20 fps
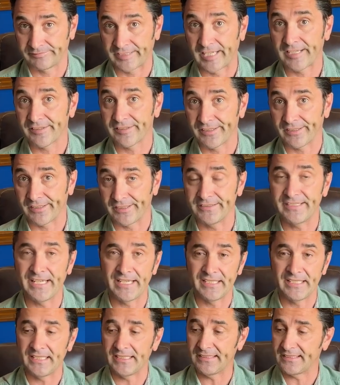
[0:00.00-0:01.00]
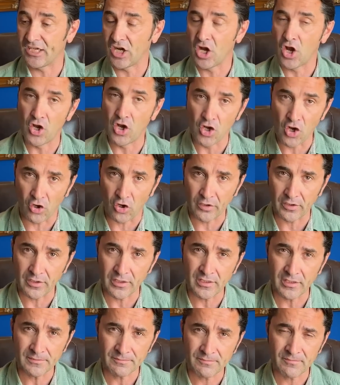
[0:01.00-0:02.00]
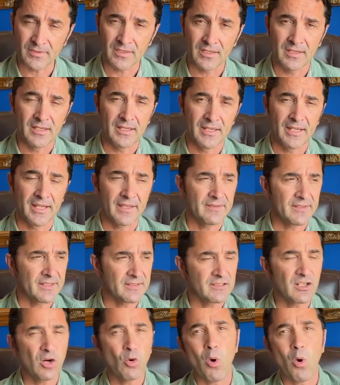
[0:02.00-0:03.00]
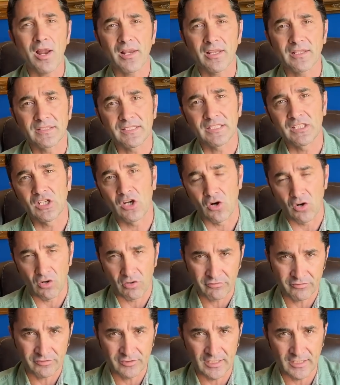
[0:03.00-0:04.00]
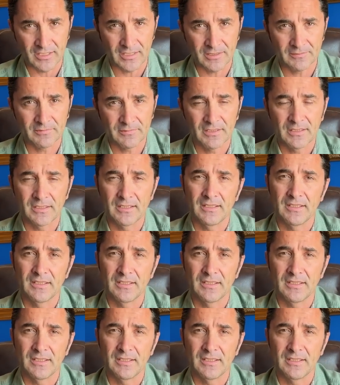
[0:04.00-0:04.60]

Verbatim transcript: technically, they need longer, and then the quality of the,